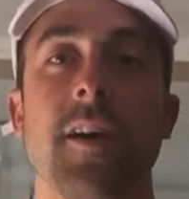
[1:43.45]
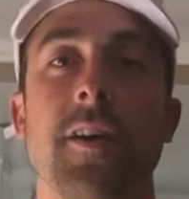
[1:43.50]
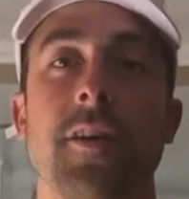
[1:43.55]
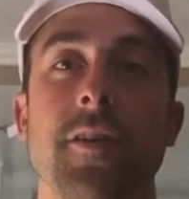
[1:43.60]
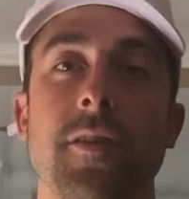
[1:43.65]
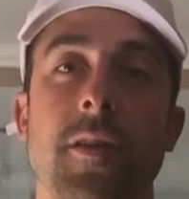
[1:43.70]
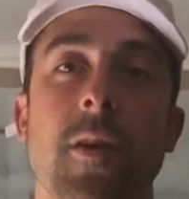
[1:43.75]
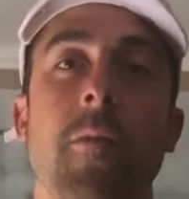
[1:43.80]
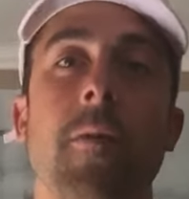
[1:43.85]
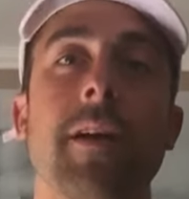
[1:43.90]

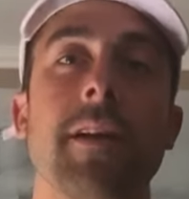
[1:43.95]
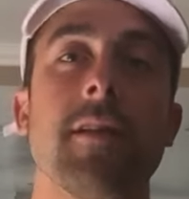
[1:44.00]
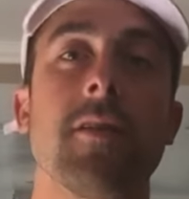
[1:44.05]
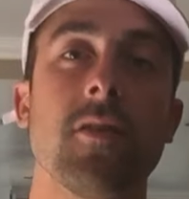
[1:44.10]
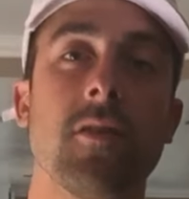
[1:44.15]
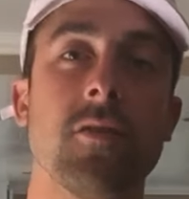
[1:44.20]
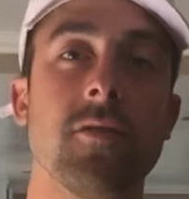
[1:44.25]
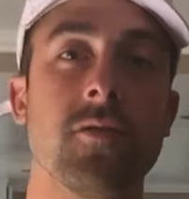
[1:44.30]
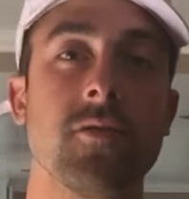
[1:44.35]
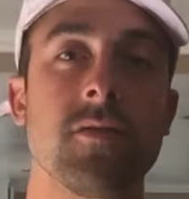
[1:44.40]
you don't want to
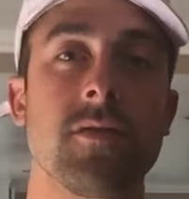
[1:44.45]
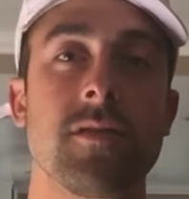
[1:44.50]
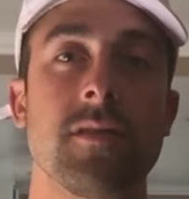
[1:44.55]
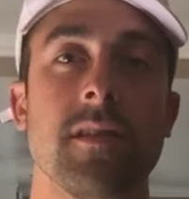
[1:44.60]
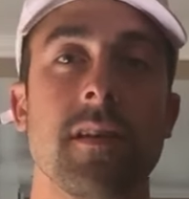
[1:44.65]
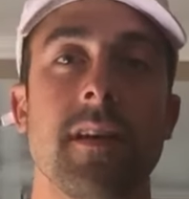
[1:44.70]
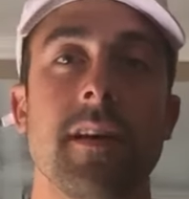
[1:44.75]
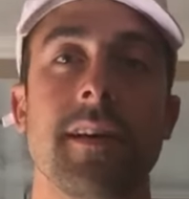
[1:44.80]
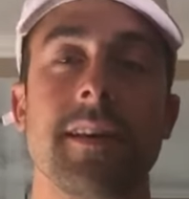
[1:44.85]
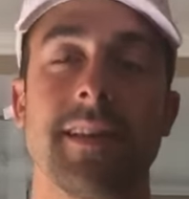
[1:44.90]

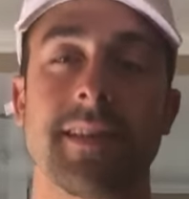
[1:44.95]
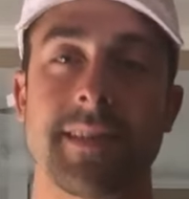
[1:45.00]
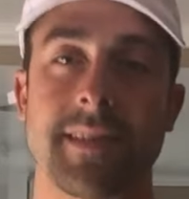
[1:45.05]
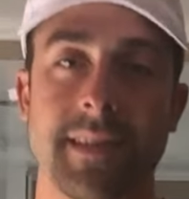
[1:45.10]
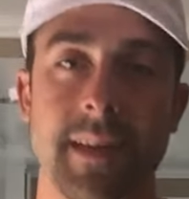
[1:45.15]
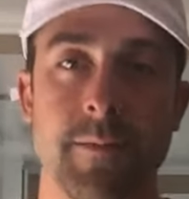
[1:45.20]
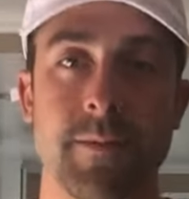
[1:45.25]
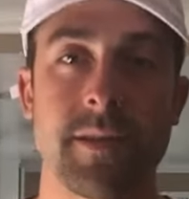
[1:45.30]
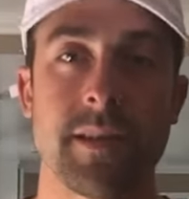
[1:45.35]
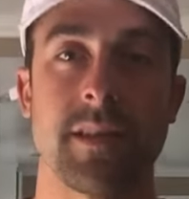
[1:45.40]
lose the
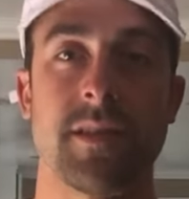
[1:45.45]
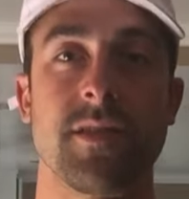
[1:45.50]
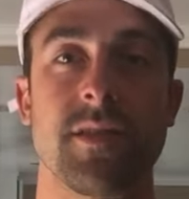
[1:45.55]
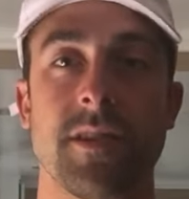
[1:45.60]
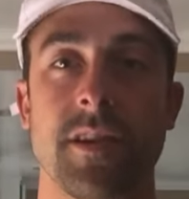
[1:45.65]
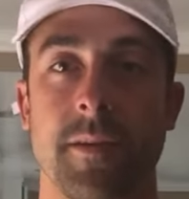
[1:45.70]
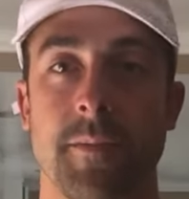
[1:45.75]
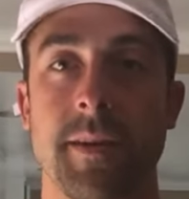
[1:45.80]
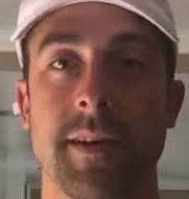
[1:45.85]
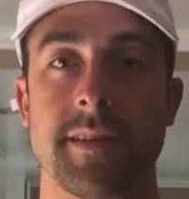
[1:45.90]
substance
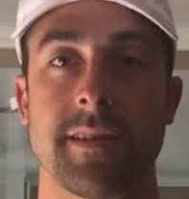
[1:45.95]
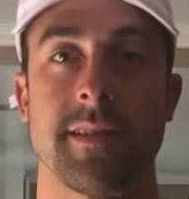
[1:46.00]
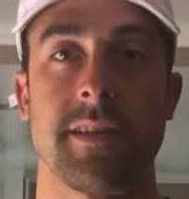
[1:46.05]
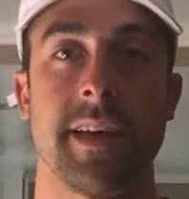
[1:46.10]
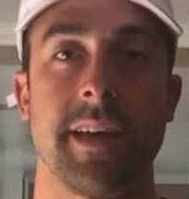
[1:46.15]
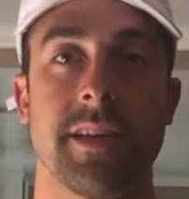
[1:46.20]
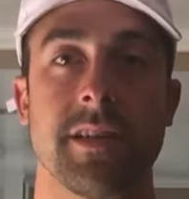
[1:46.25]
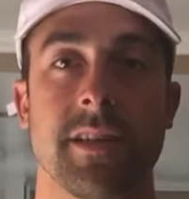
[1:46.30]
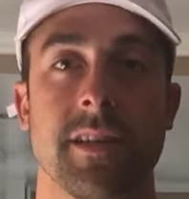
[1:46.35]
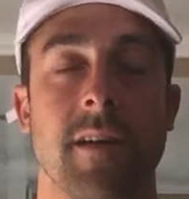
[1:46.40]
to your
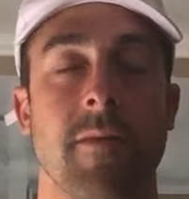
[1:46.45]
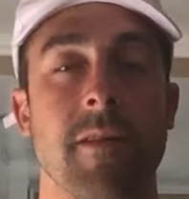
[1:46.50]
presentation.